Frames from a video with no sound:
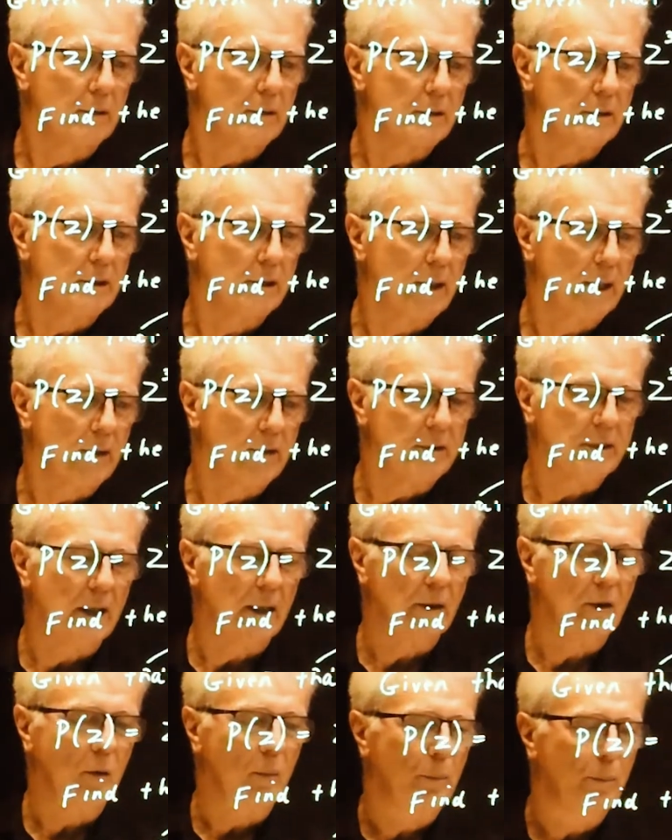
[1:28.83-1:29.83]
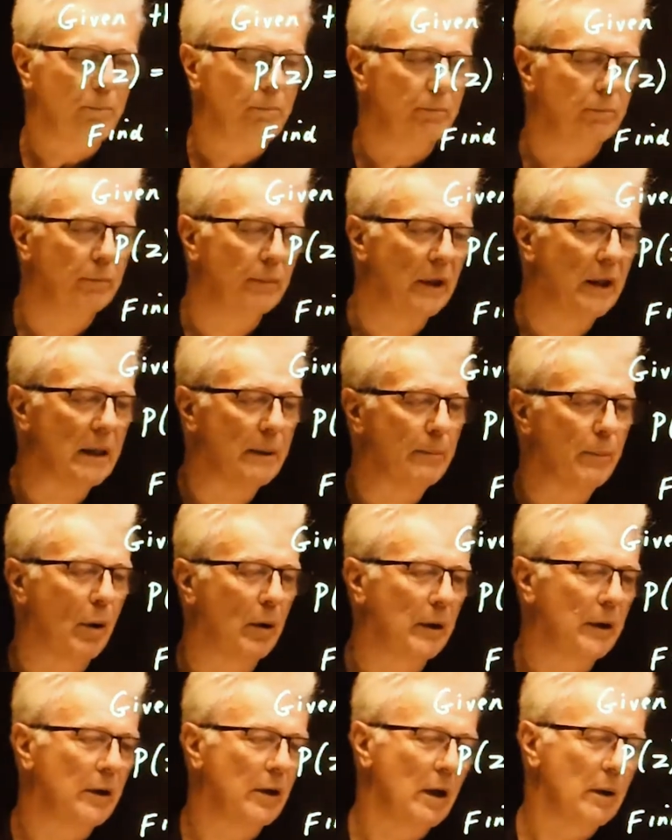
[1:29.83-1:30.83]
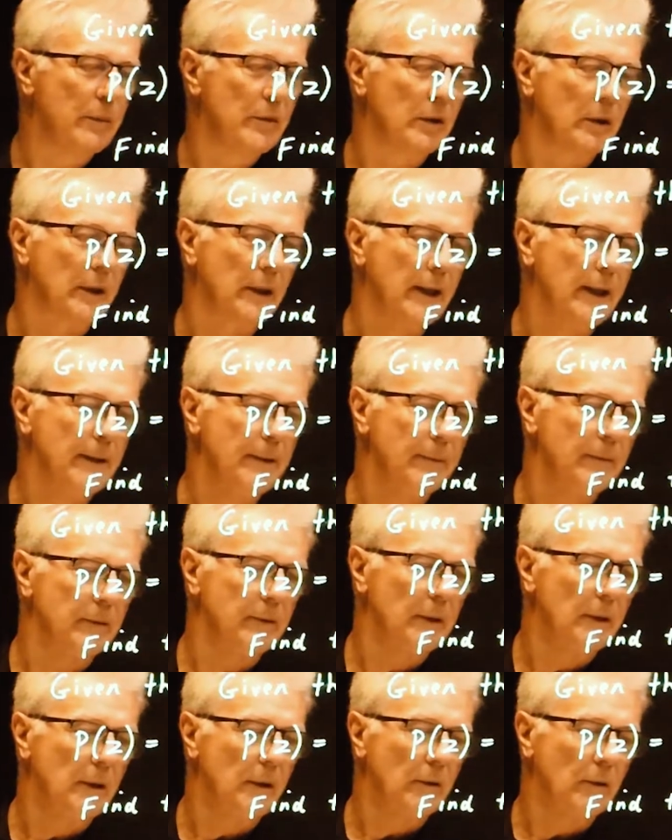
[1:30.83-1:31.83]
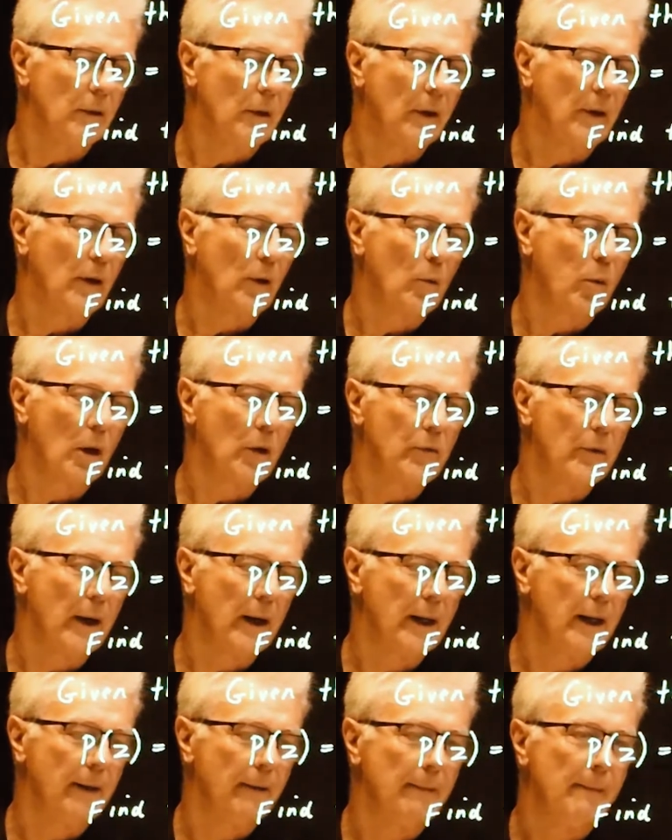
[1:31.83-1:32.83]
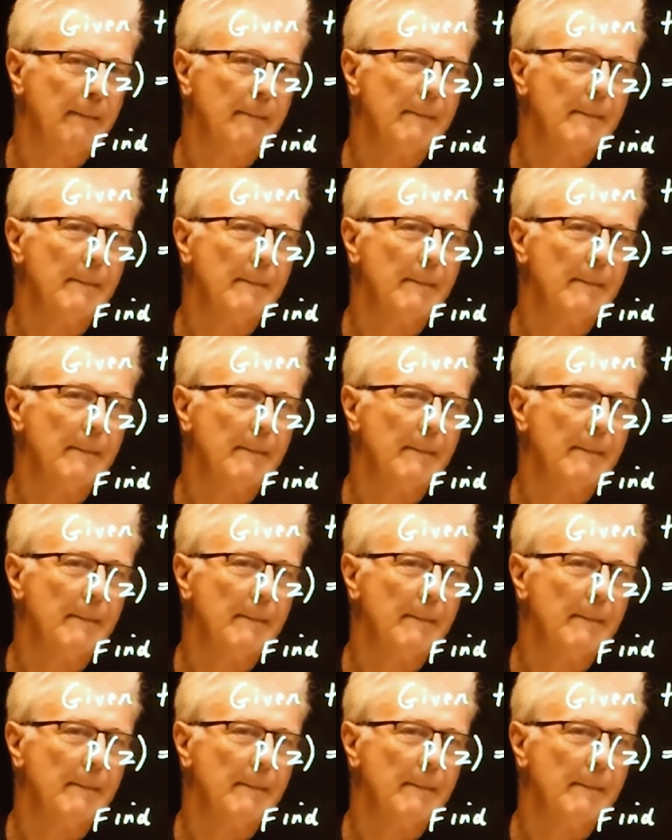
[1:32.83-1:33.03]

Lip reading: So there is our little mini polynomial there, rather quadratic.